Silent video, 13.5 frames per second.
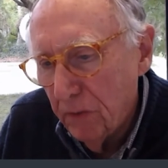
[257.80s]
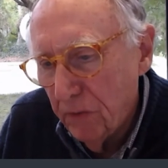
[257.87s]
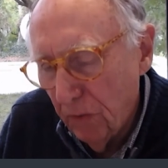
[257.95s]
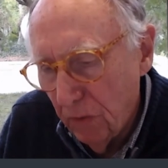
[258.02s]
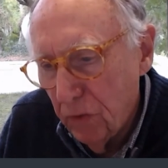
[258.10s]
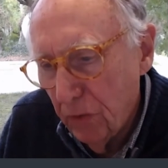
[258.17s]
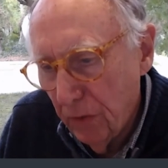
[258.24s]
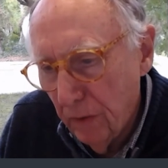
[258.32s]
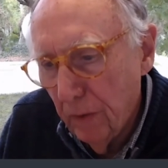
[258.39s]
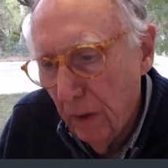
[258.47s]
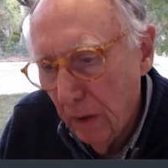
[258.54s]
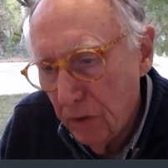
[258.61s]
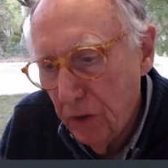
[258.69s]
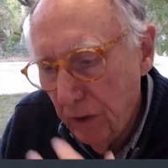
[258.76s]
so that you
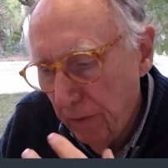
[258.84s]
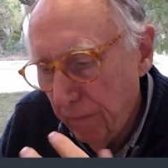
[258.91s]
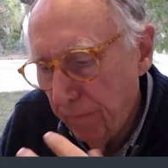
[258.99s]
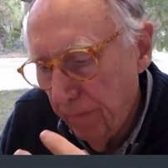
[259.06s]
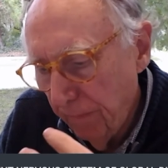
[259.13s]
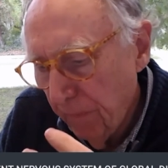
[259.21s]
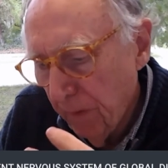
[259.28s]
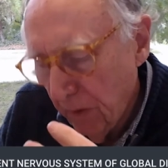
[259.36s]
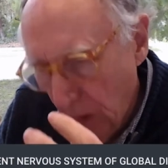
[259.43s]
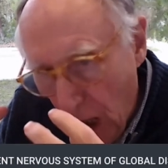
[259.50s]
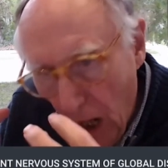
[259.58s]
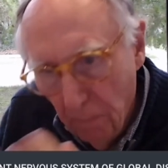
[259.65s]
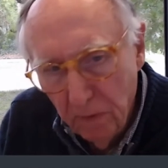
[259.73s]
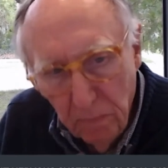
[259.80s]
can achieve
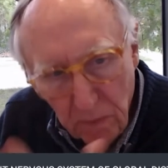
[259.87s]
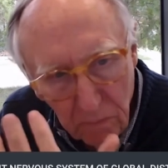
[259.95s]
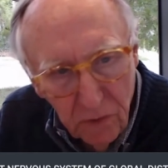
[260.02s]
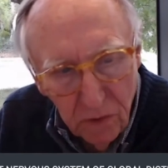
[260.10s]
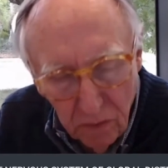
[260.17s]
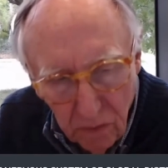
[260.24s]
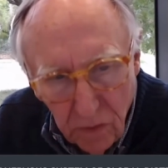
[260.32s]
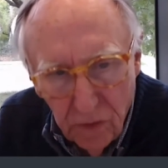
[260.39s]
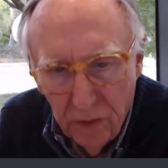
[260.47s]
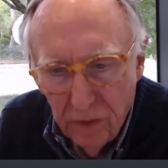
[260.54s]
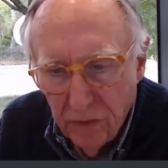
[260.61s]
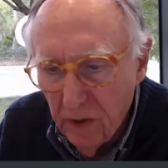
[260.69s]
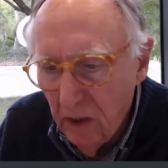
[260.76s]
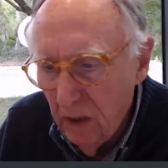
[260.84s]
optimum
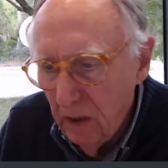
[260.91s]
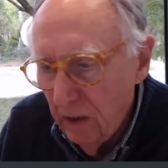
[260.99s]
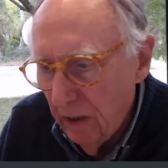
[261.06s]
solutions.